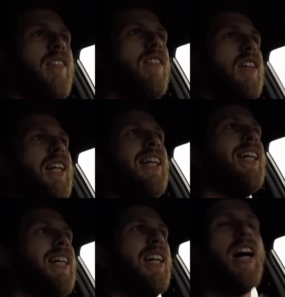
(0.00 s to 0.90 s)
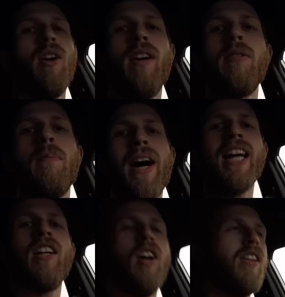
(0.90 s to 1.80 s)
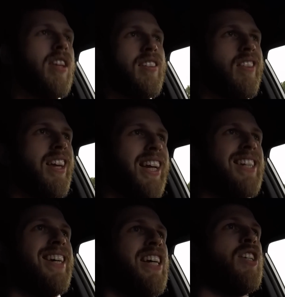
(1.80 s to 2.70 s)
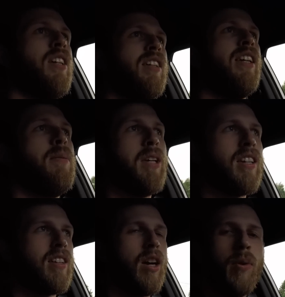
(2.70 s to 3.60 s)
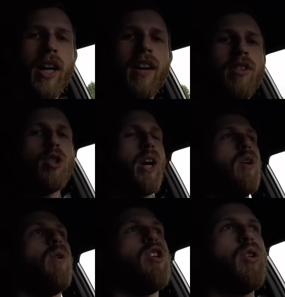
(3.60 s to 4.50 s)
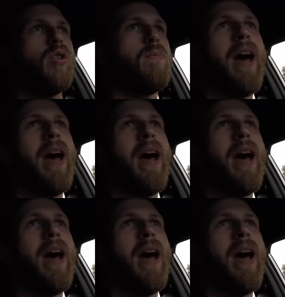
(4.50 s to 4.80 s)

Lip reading: I don't have a mic on this thing intentionally because I don't want to have to try to reduce